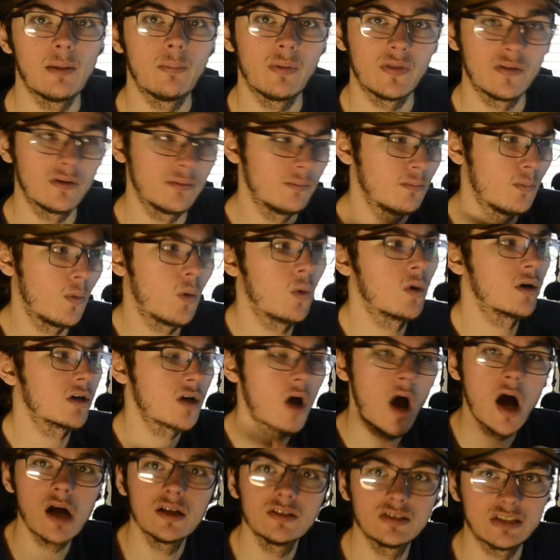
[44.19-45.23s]
but they're more
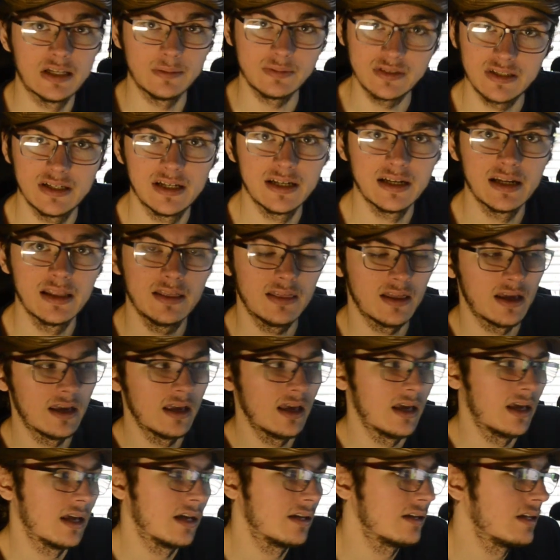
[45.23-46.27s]
concepts than anything,
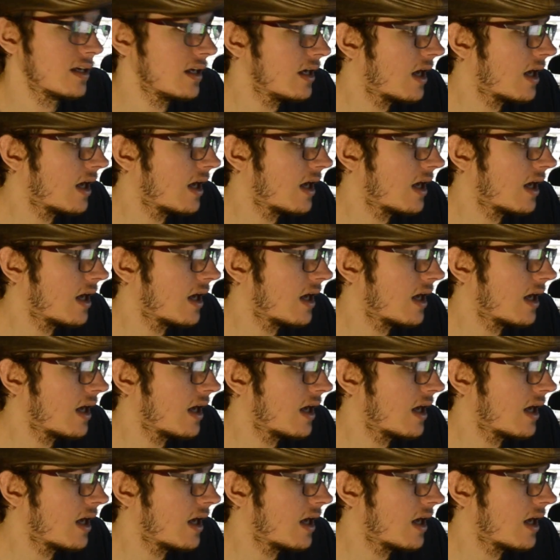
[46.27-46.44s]
and